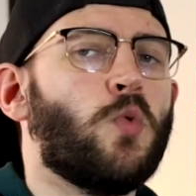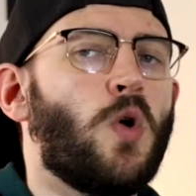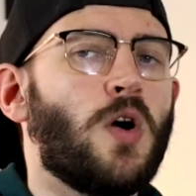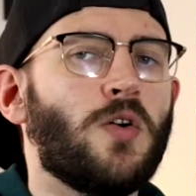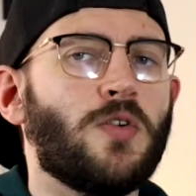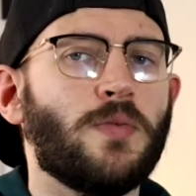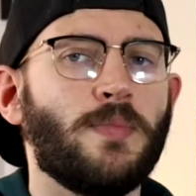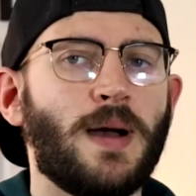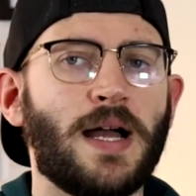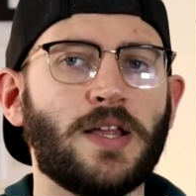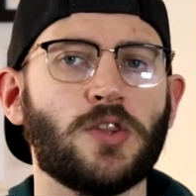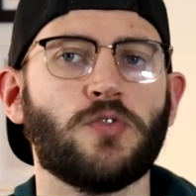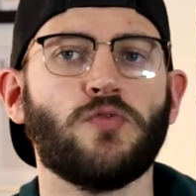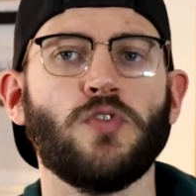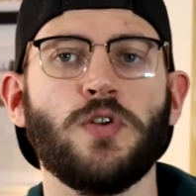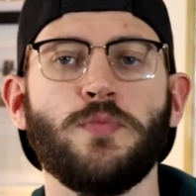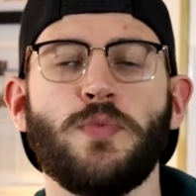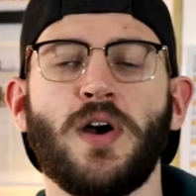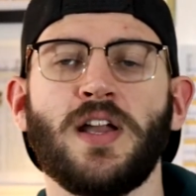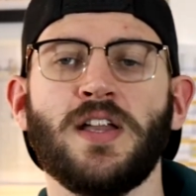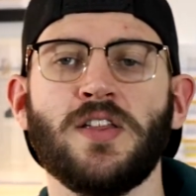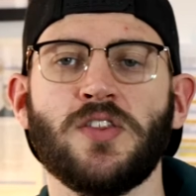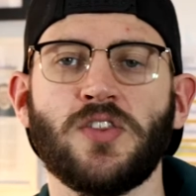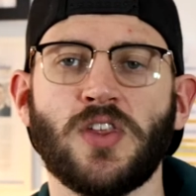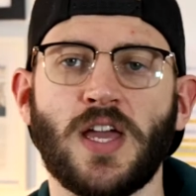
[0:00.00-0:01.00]
welcome back to
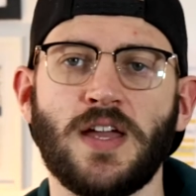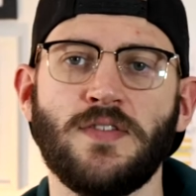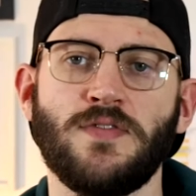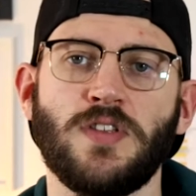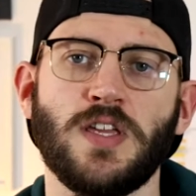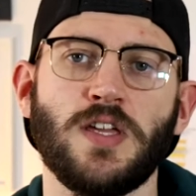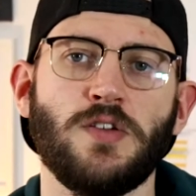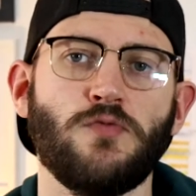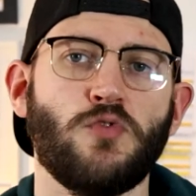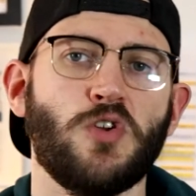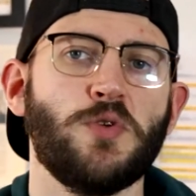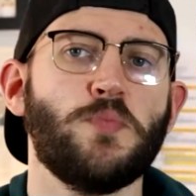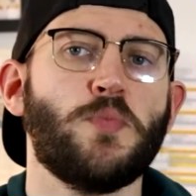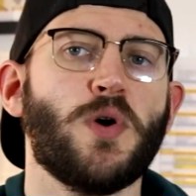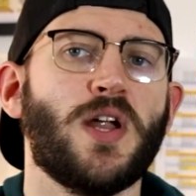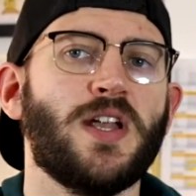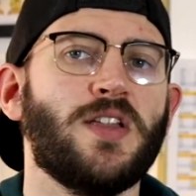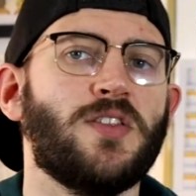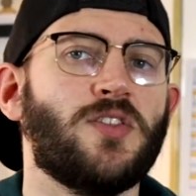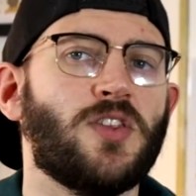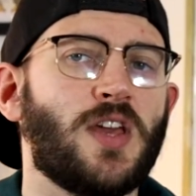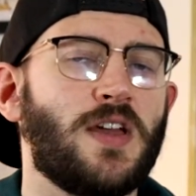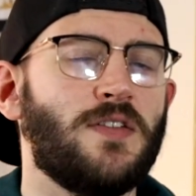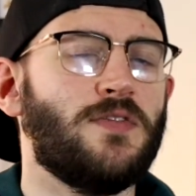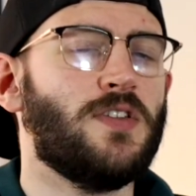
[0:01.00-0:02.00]
Rebranding Safety.
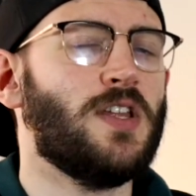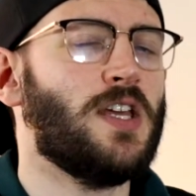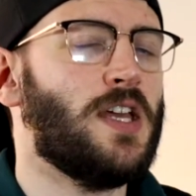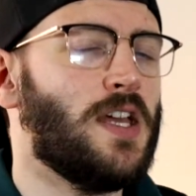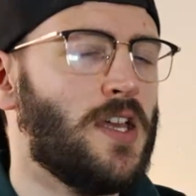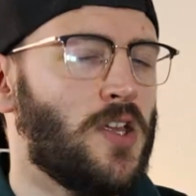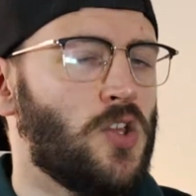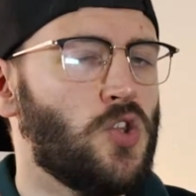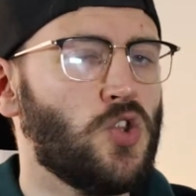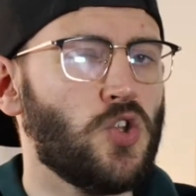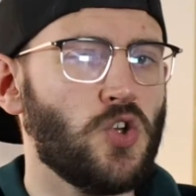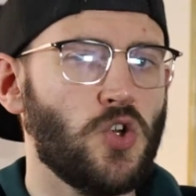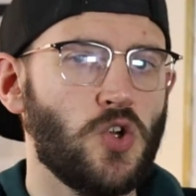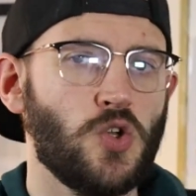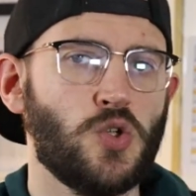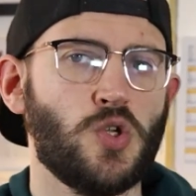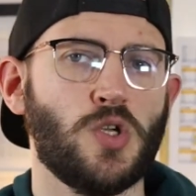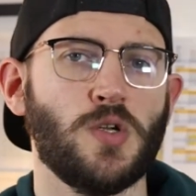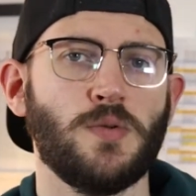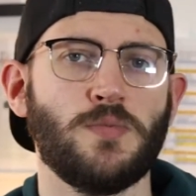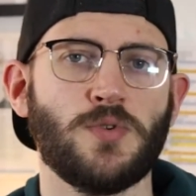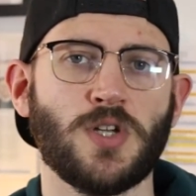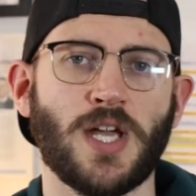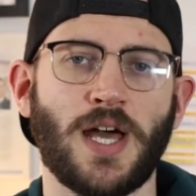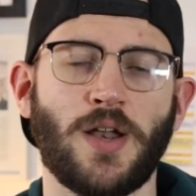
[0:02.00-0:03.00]
Rebranding Safety is the
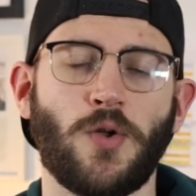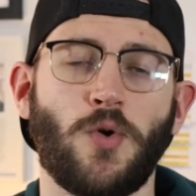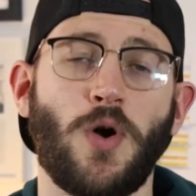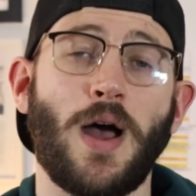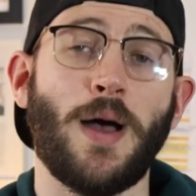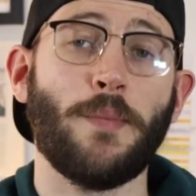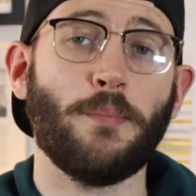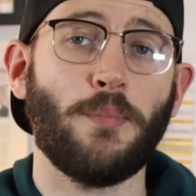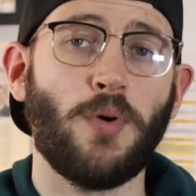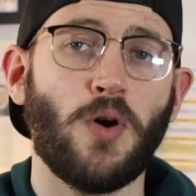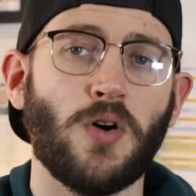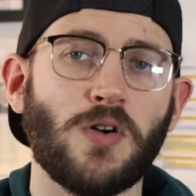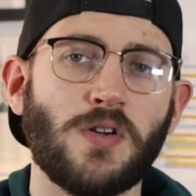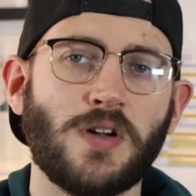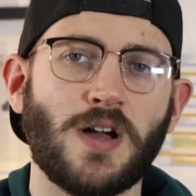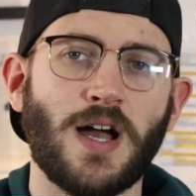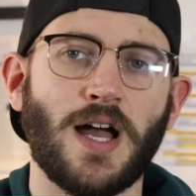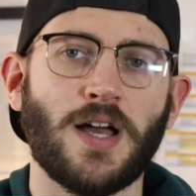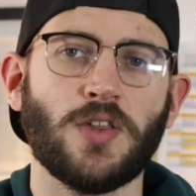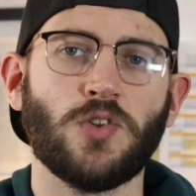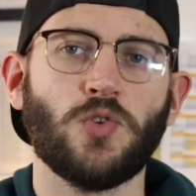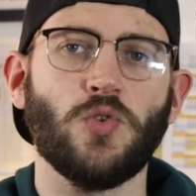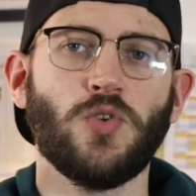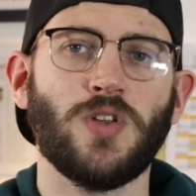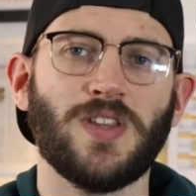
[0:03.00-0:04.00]
YouTube channel and
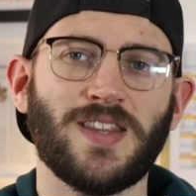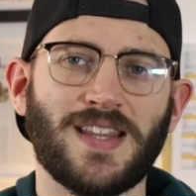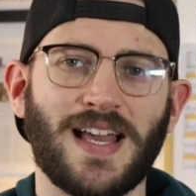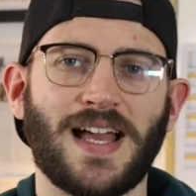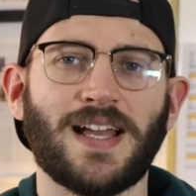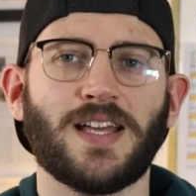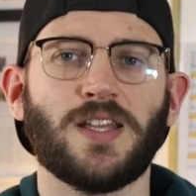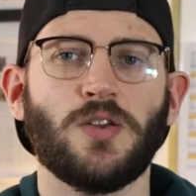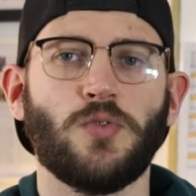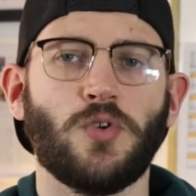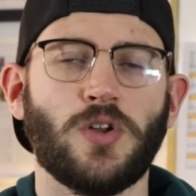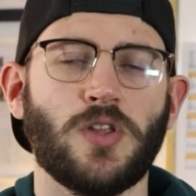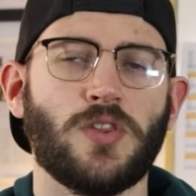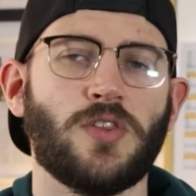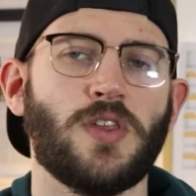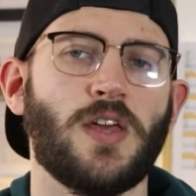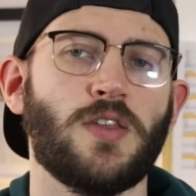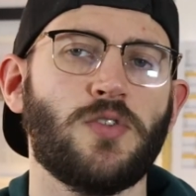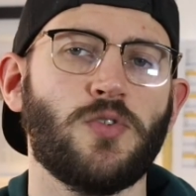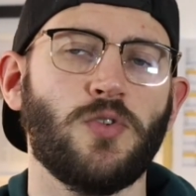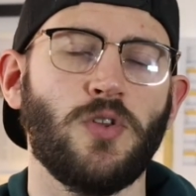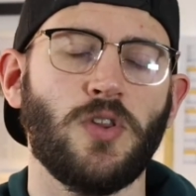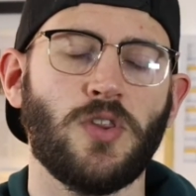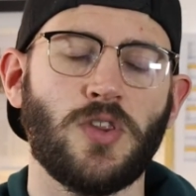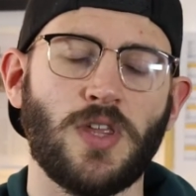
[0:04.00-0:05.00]
podcast doing exactly what it
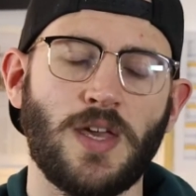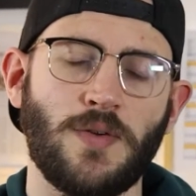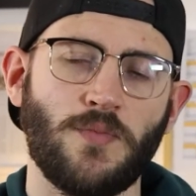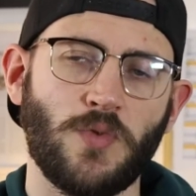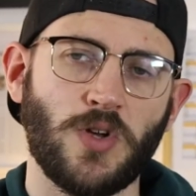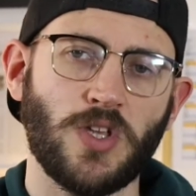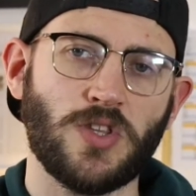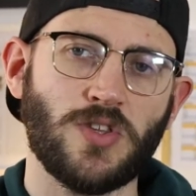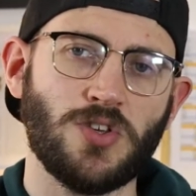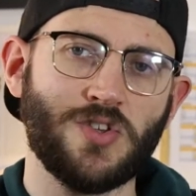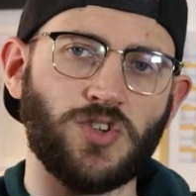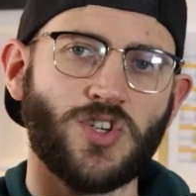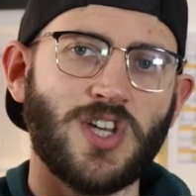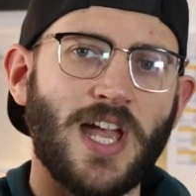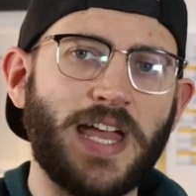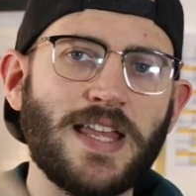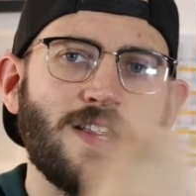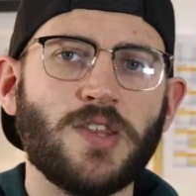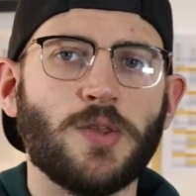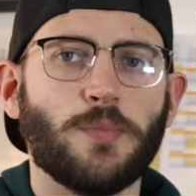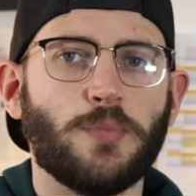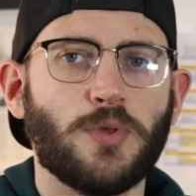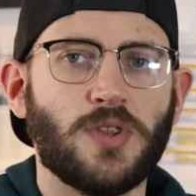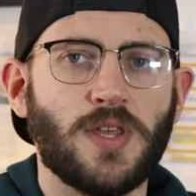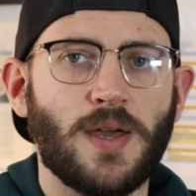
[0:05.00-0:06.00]
says on the tin. We're here to
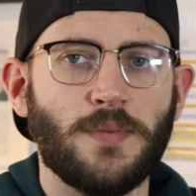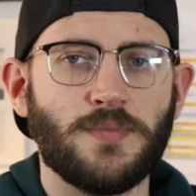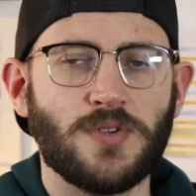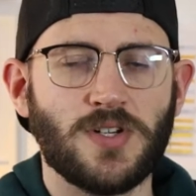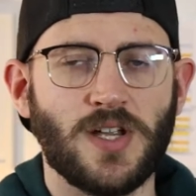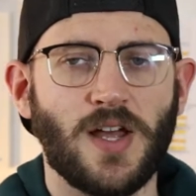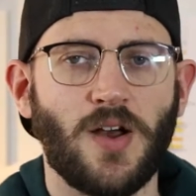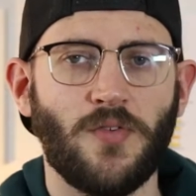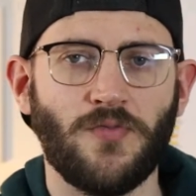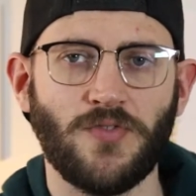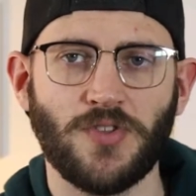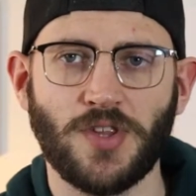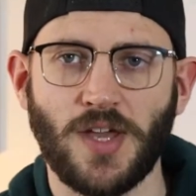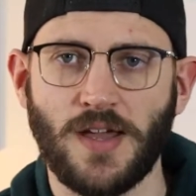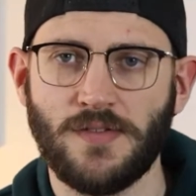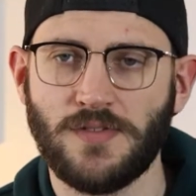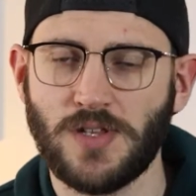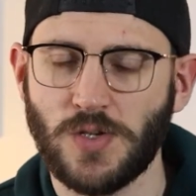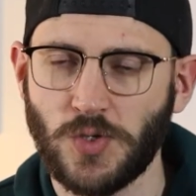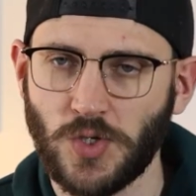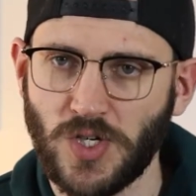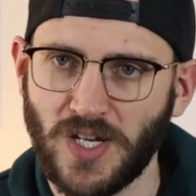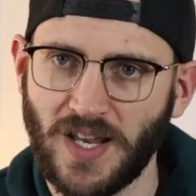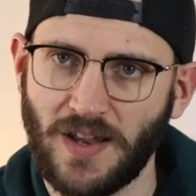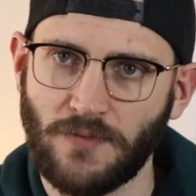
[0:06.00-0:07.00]
change the perception of health and
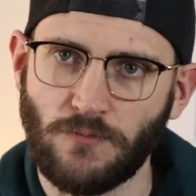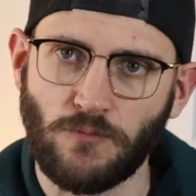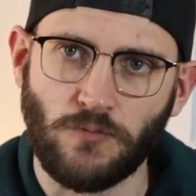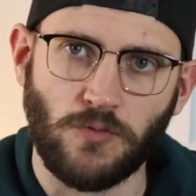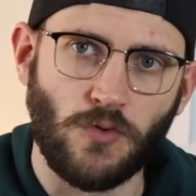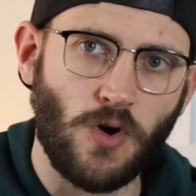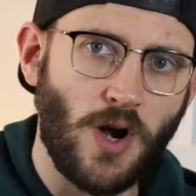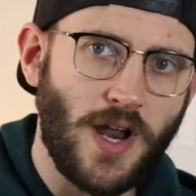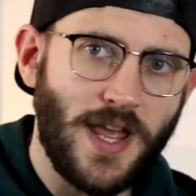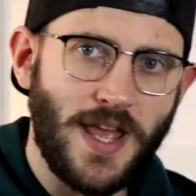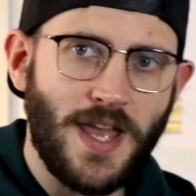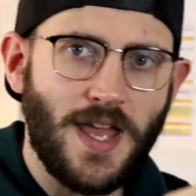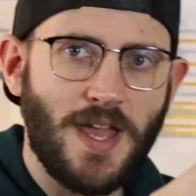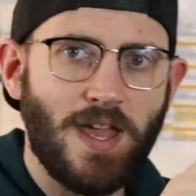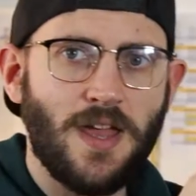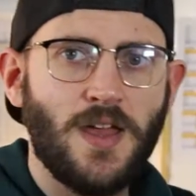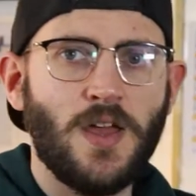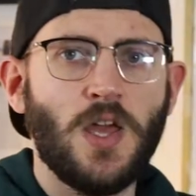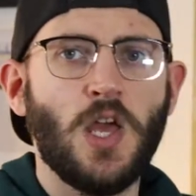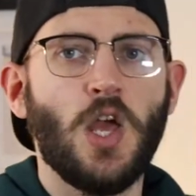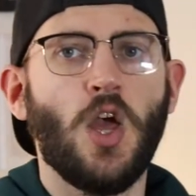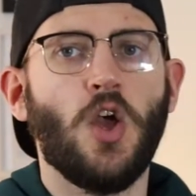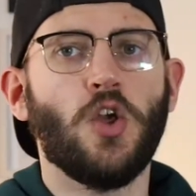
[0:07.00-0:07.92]
safety. We do that right here.